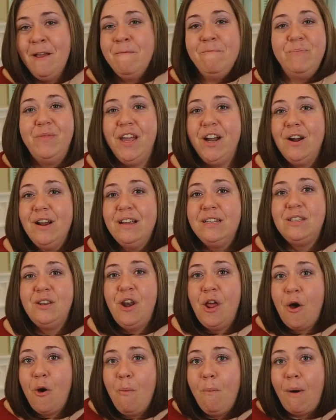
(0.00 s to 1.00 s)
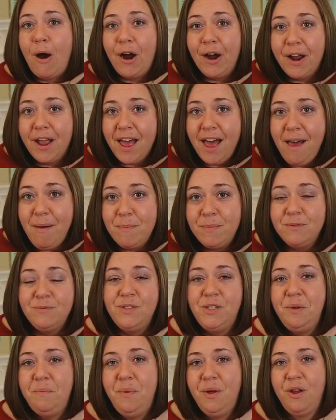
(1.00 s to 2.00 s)
There is no markup
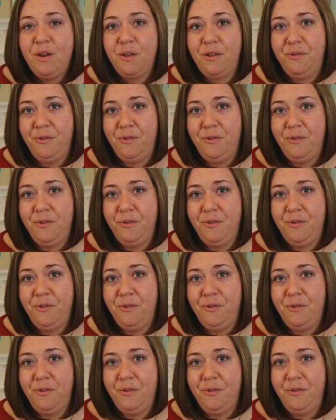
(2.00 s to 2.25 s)
to book